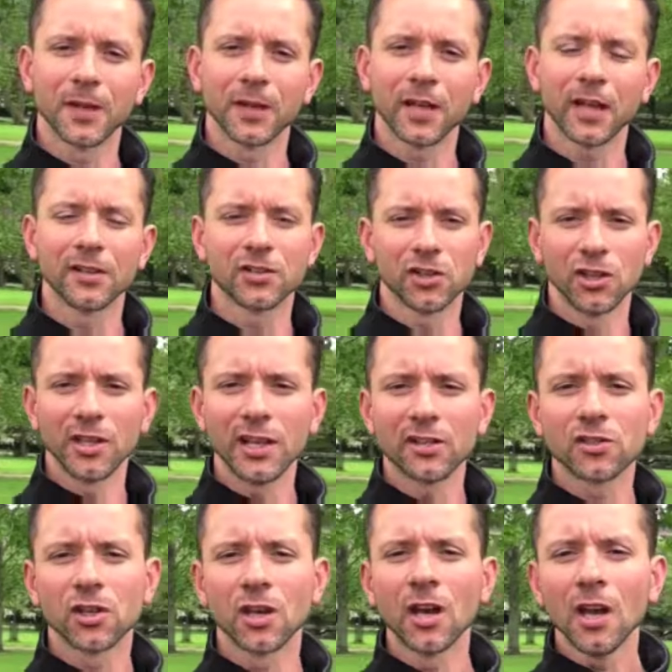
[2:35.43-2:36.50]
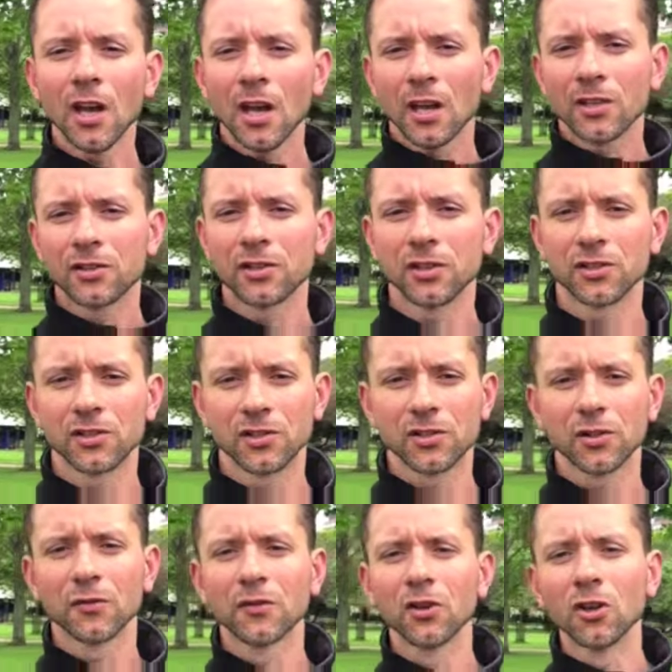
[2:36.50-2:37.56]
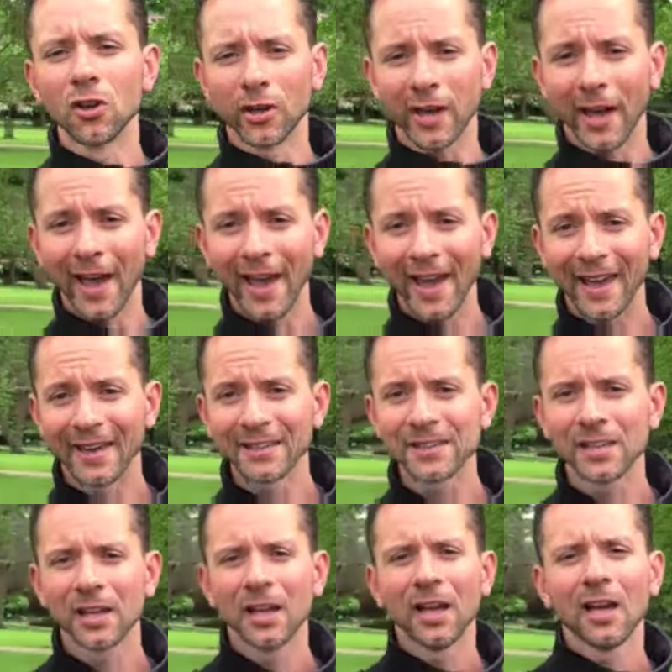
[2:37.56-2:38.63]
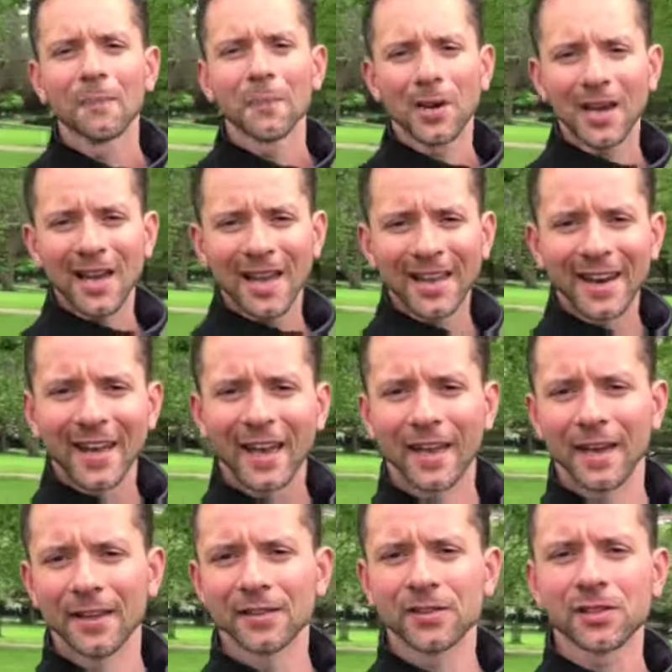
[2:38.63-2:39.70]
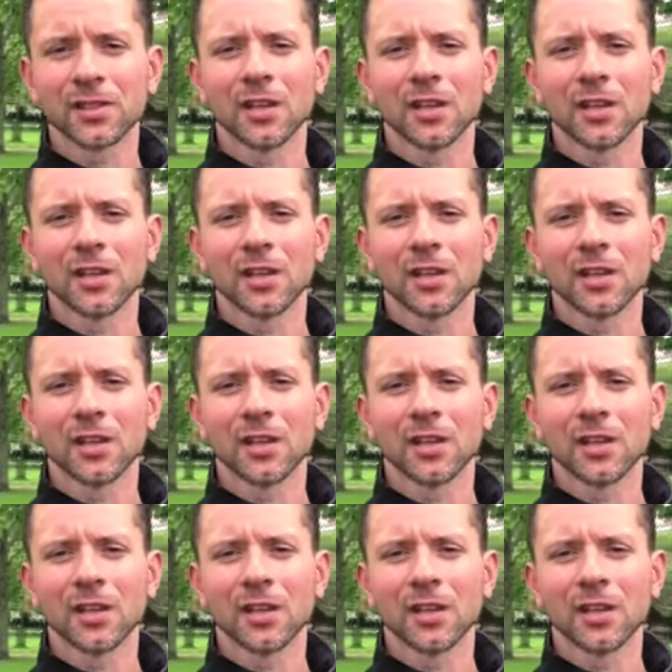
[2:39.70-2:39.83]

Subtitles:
Okay, so you need to sort of look ahead, plan ahead,